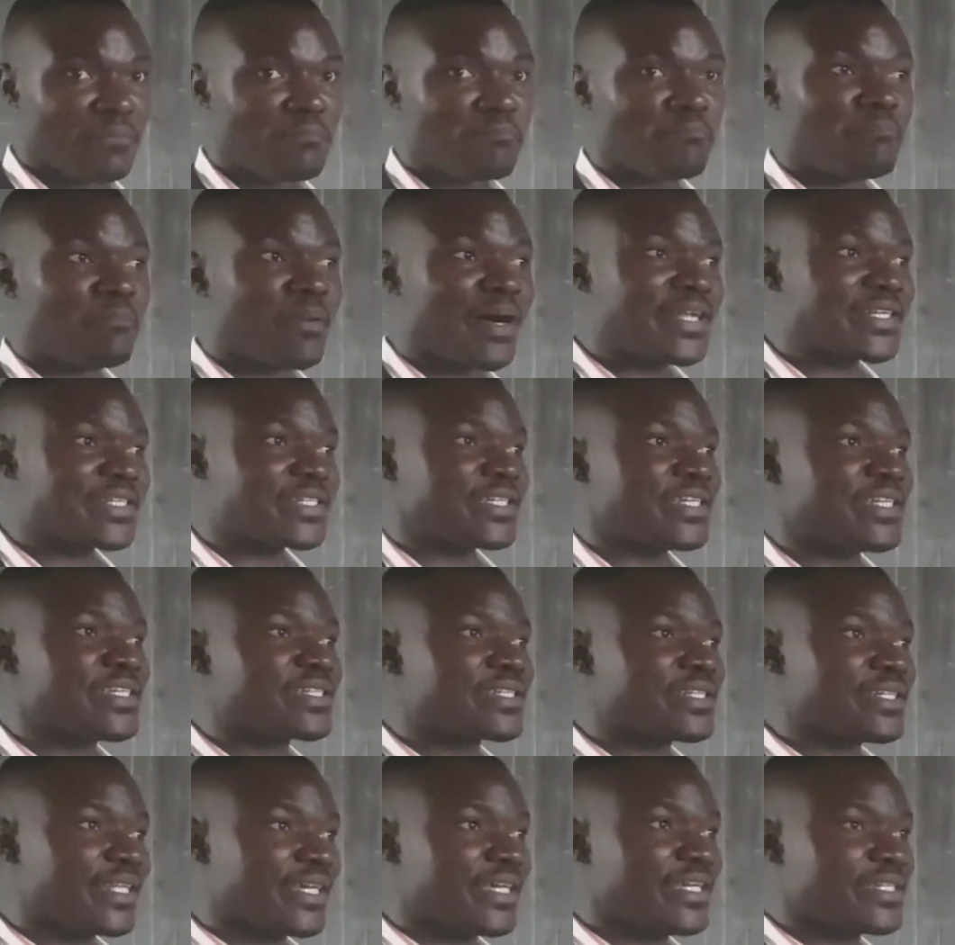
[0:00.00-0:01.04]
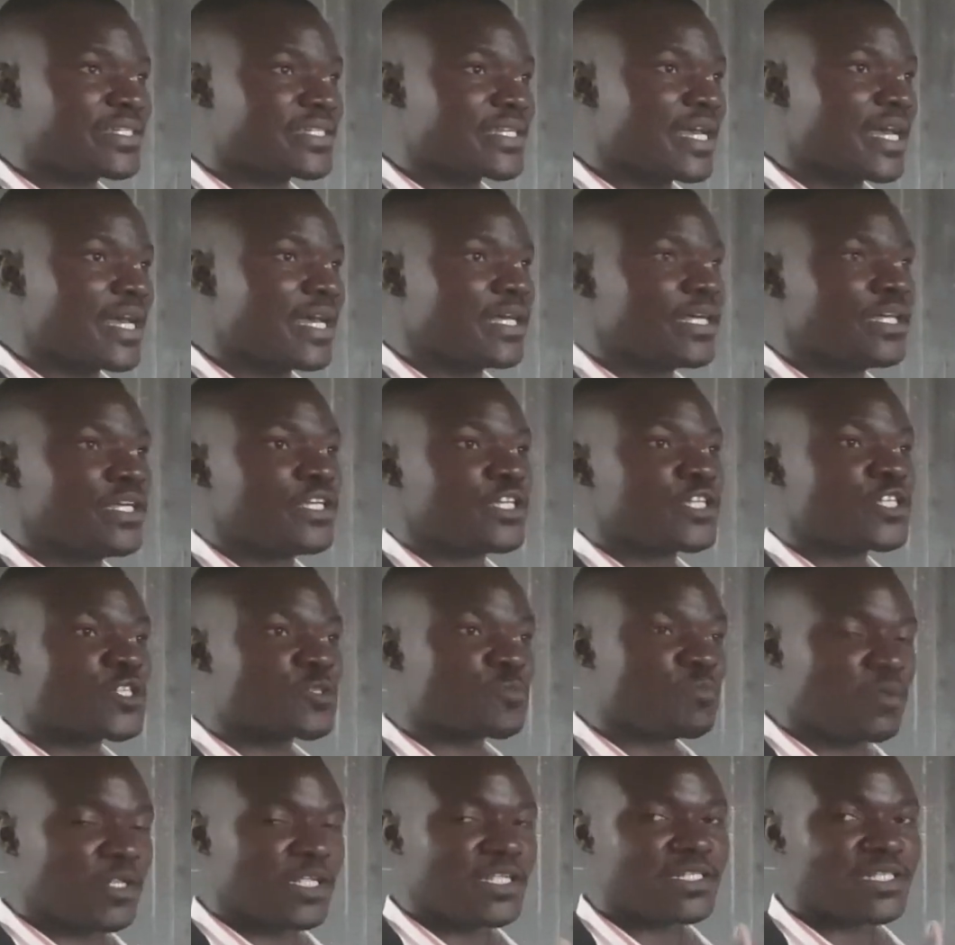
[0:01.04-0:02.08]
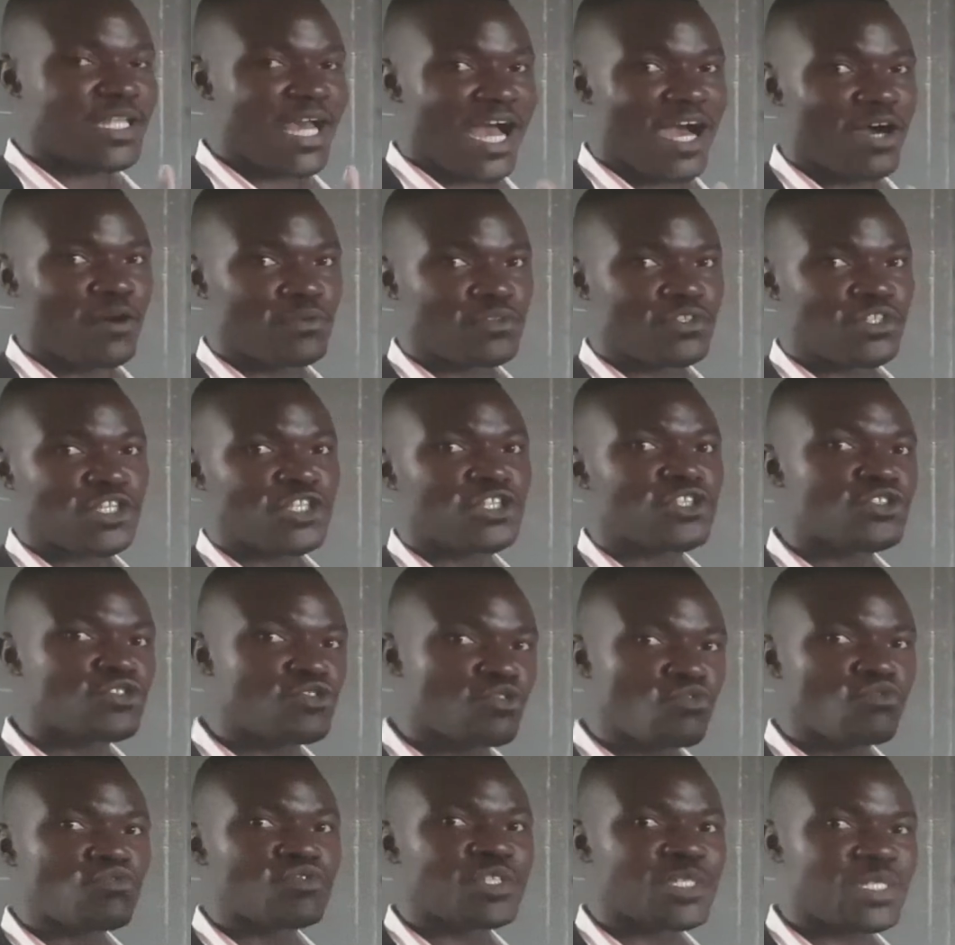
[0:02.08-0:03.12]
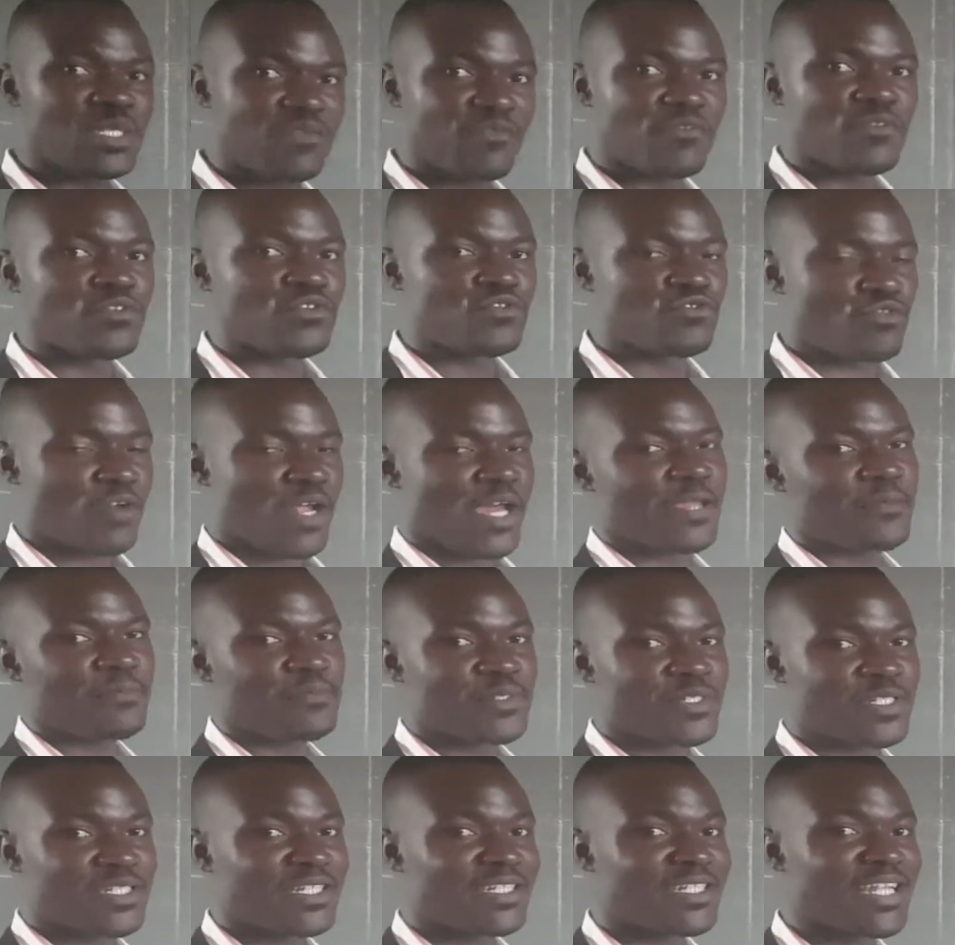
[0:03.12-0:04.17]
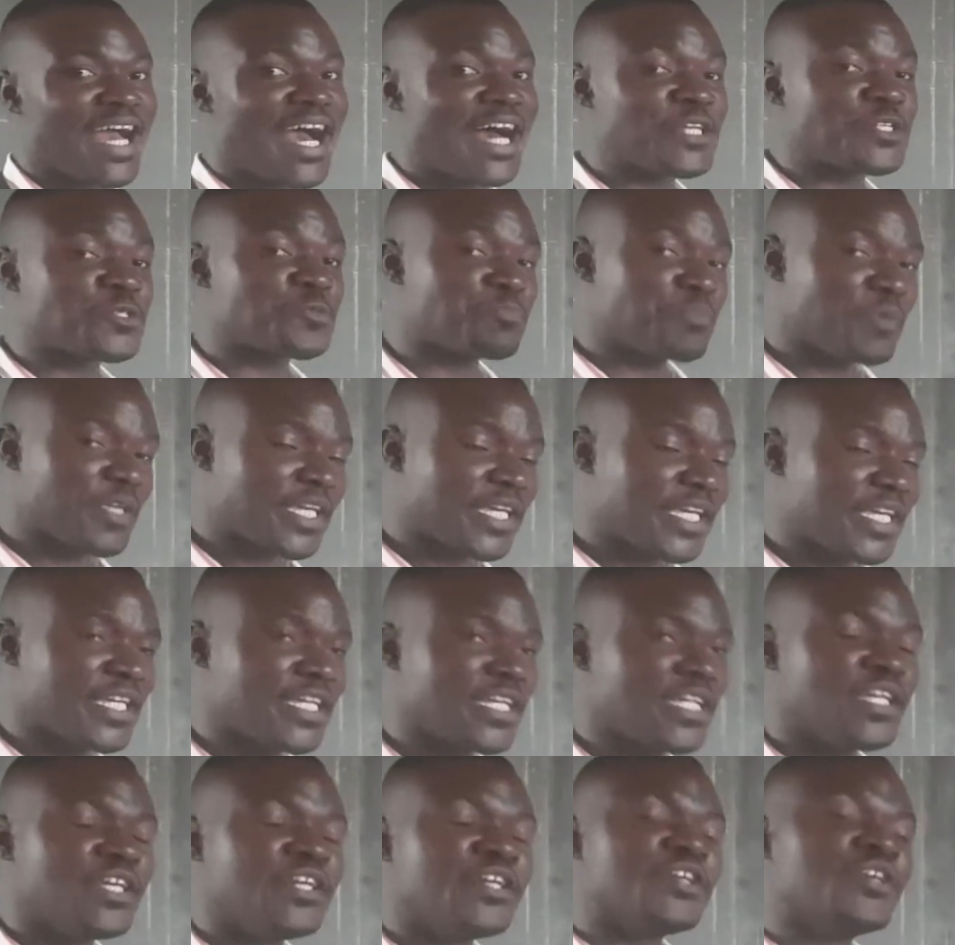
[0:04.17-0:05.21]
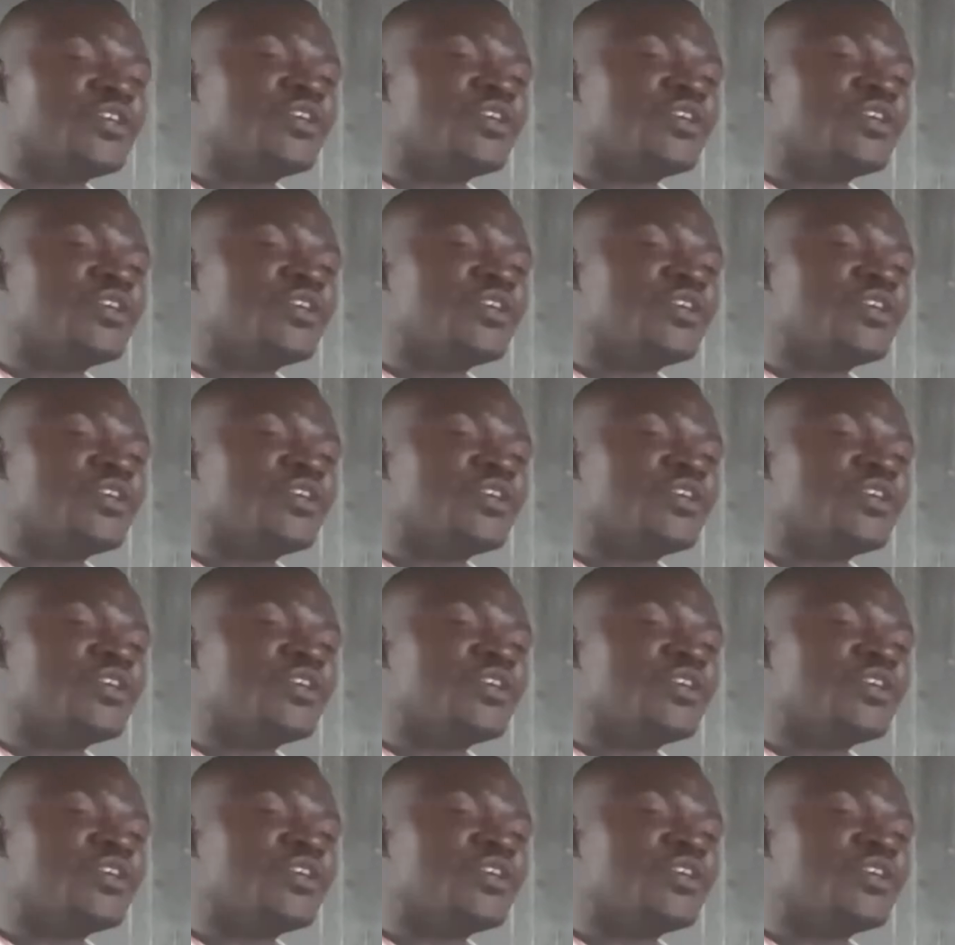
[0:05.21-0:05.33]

but it later split out into several tribes that are speaking